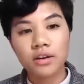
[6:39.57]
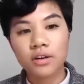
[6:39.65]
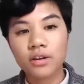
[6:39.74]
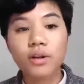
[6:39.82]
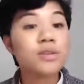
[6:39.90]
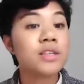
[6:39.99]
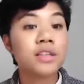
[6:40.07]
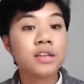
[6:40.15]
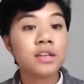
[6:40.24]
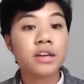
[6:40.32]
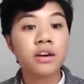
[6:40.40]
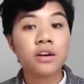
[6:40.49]
closing the
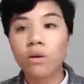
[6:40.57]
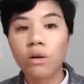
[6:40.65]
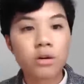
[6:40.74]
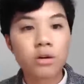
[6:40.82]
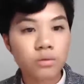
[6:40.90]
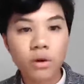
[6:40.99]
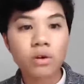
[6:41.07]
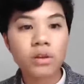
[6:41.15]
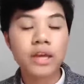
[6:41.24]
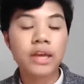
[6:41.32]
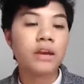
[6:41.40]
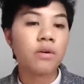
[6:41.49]
deal or
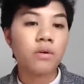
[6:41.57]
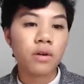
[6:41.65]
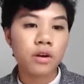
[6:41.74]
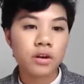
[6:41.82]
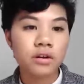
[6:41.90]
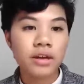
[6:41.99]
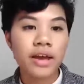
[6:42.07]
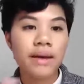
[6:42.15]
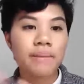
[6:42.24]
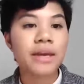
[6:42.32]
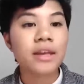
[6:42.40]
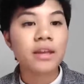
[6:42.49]
enrolling or
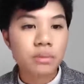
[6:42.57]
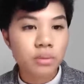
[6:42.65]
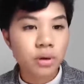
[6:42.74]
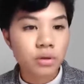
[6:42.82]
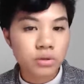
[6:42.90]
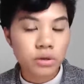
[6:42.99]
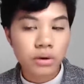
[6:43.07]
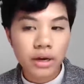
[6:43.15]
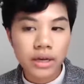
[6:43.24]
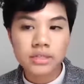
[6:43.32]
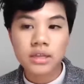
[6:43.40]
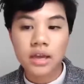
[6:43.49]
making a bold
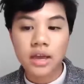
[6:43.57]
request.